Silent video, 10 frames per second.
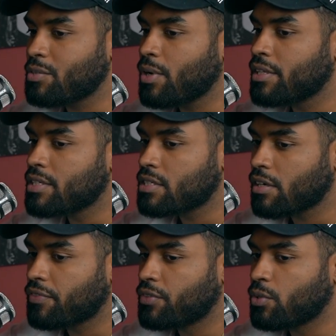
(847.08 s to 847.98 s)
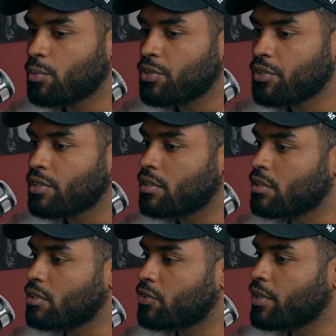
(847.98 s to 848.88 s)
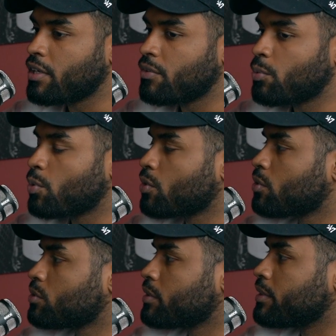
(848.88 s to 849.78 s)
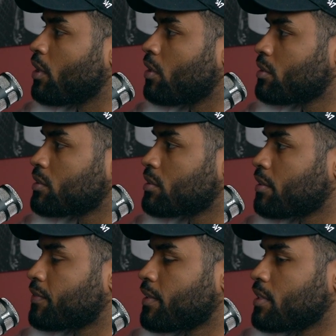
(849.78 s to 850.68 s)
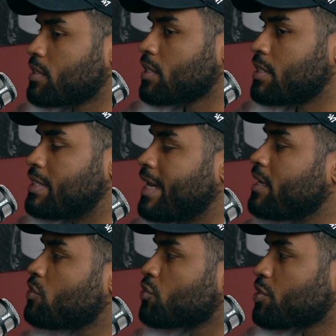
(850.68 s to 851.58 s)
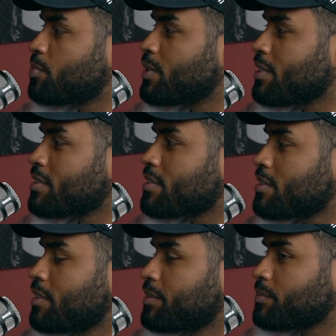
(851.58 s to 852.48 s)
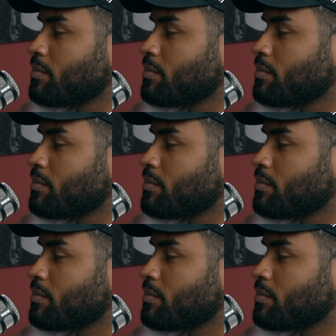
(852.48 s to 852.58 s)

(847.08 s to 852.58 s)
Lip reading: that's why this stuff, you know, when you're in the creative world and all this stuff, it's dangerous, because